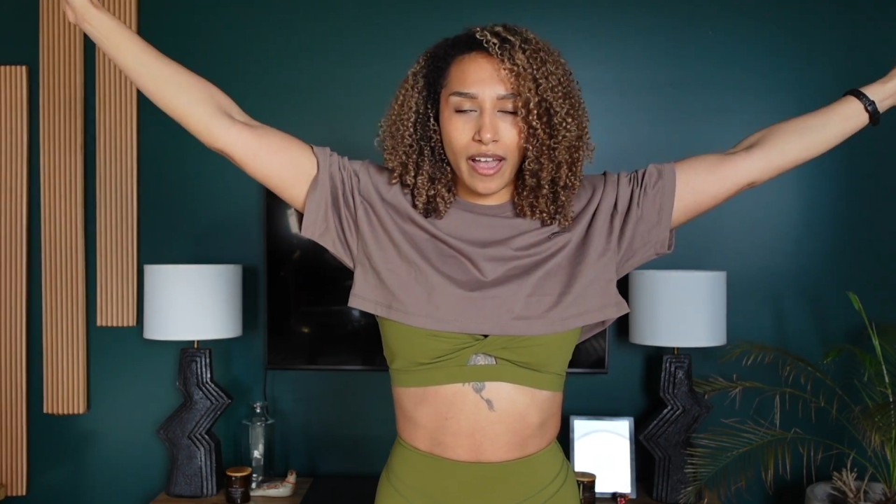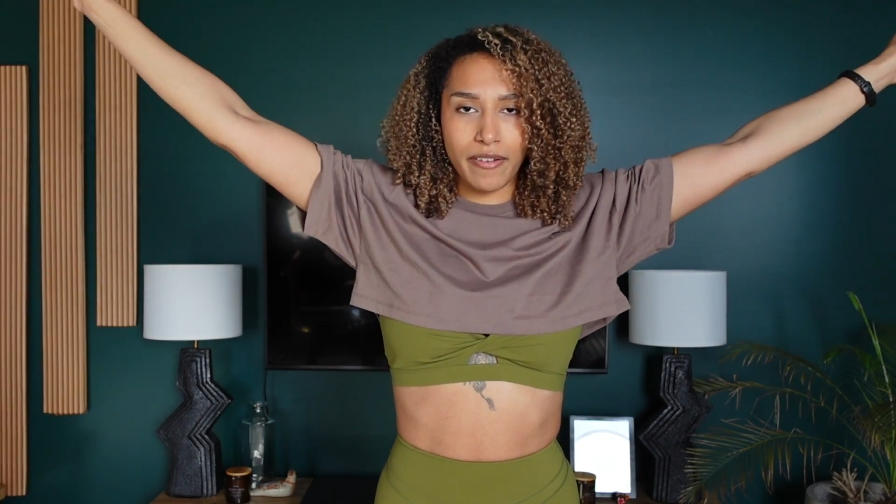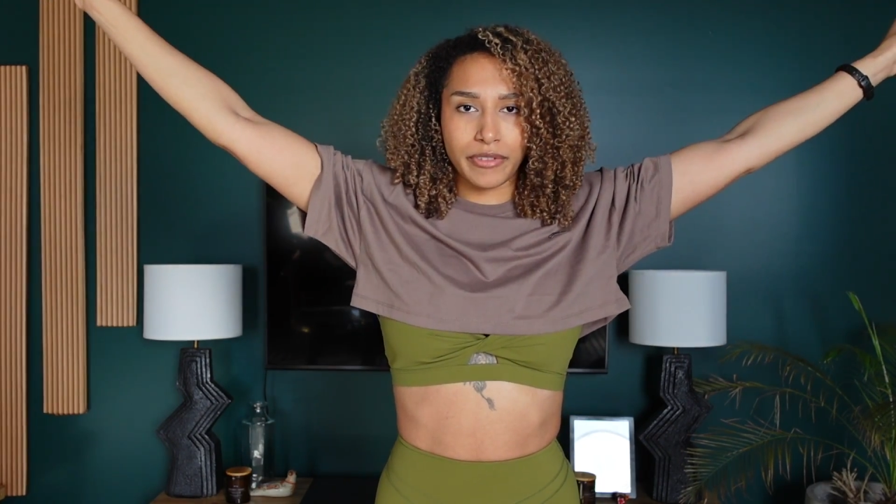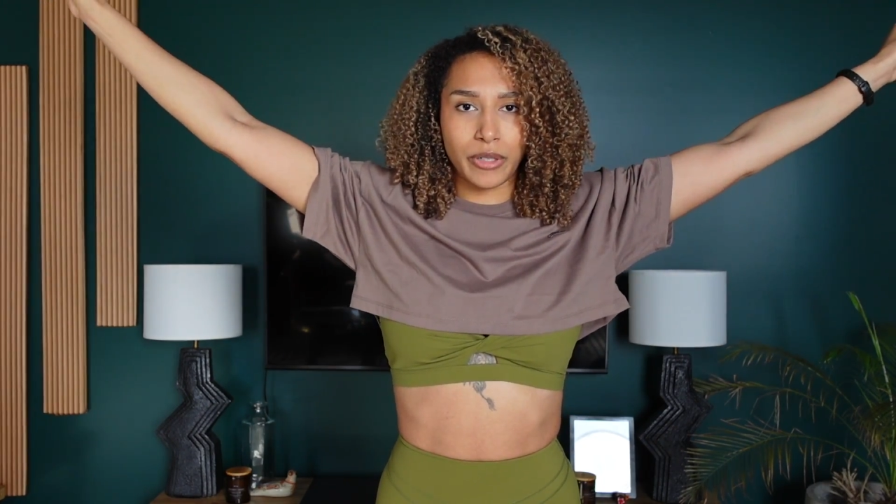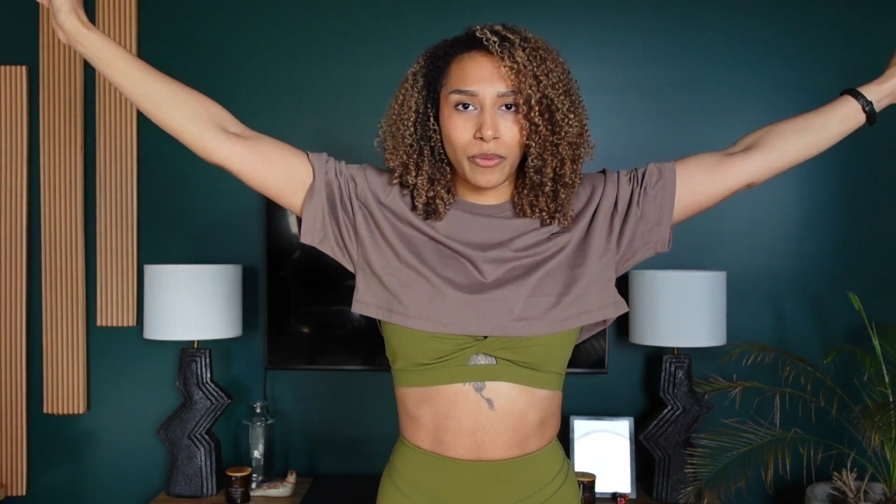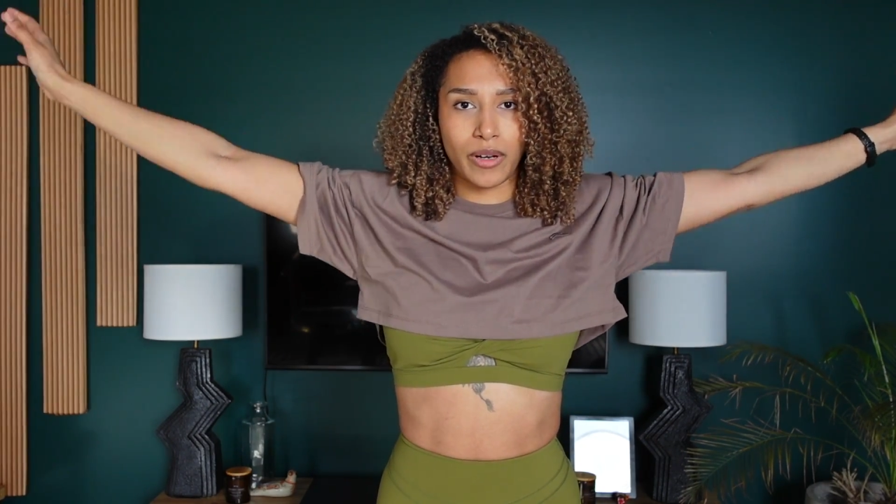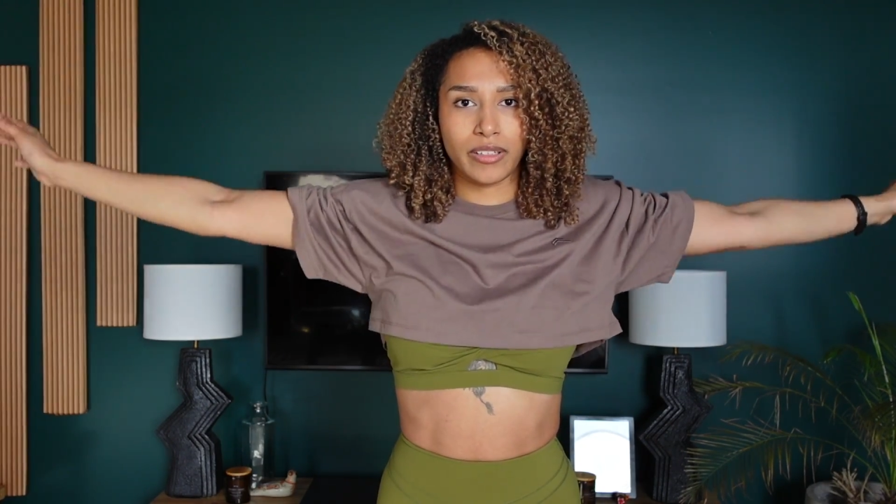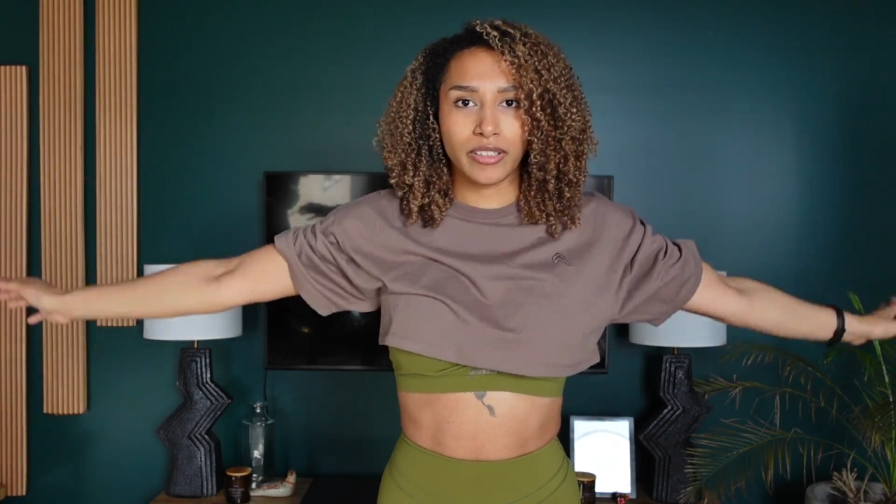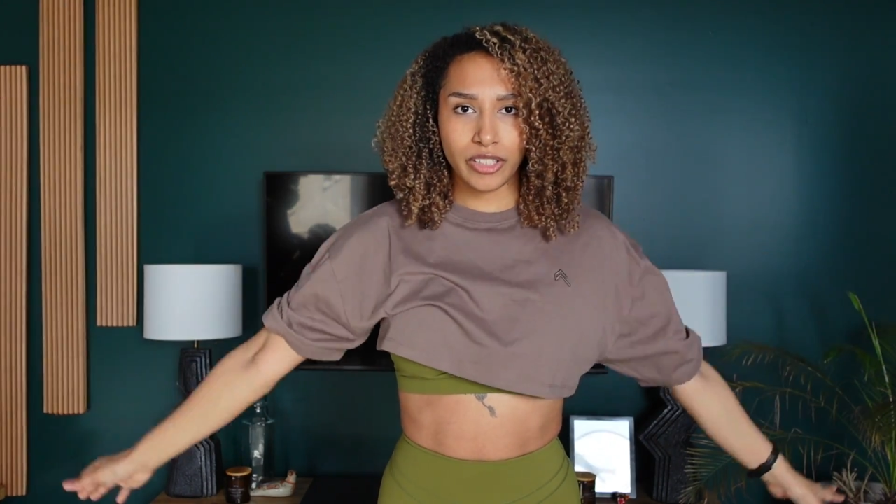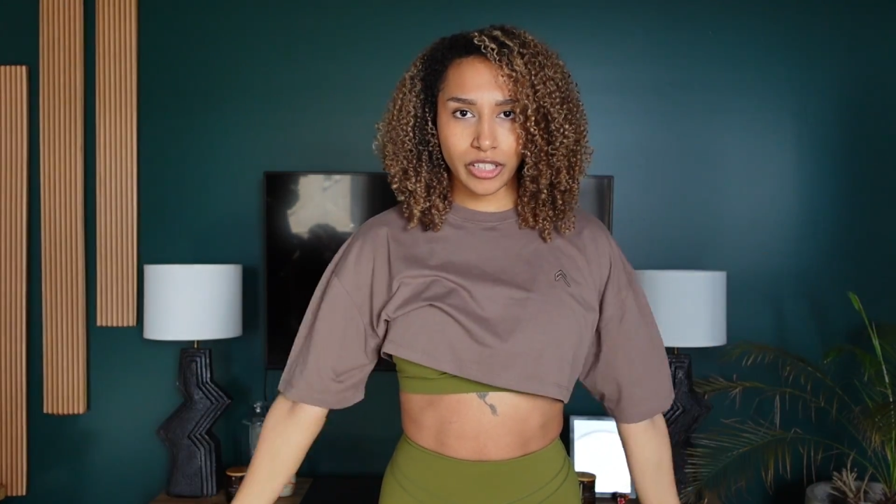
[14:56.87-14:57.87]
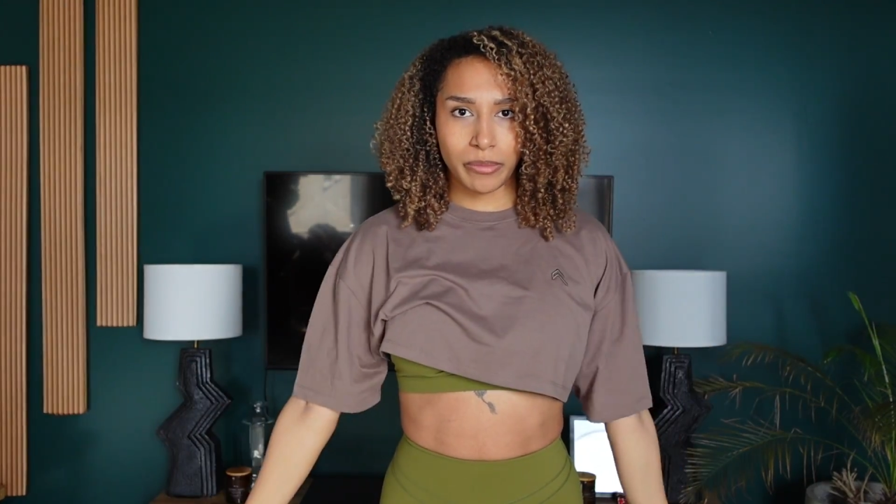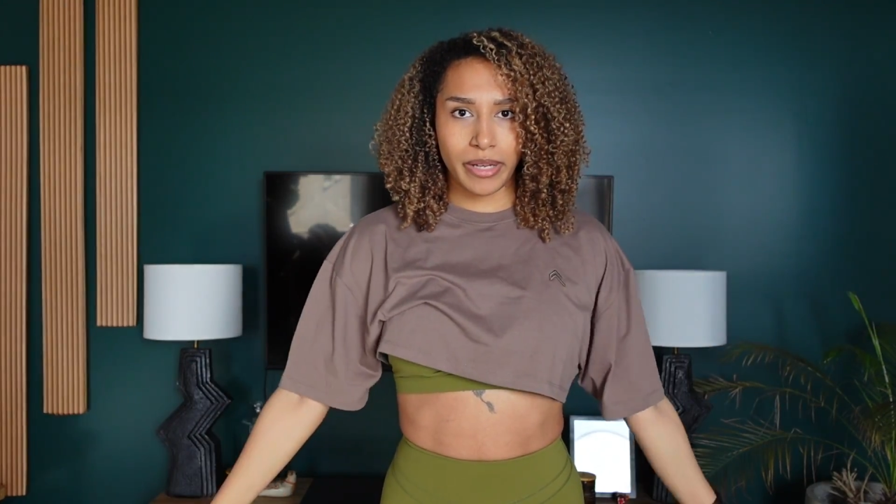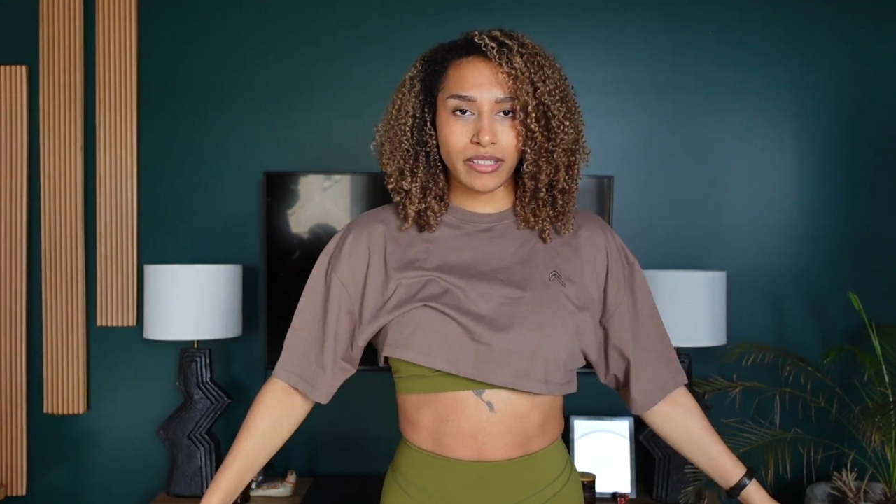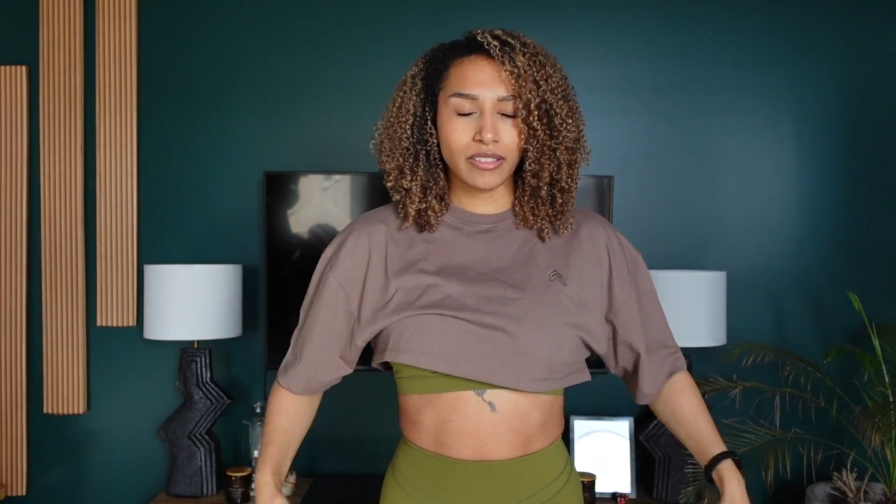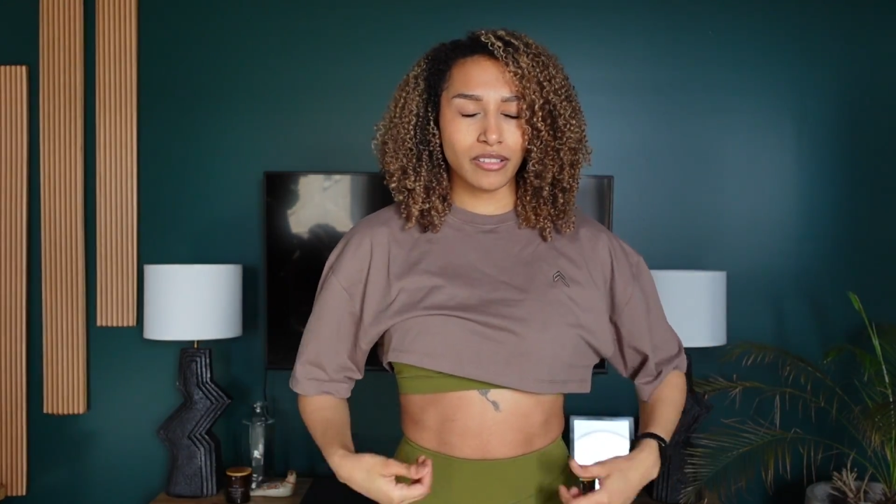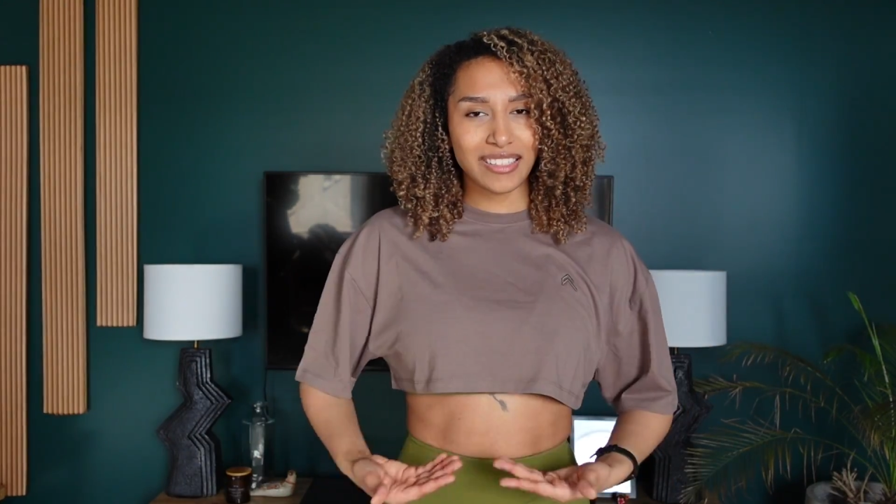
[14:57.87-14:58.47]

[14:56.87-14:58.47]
everyone your bits.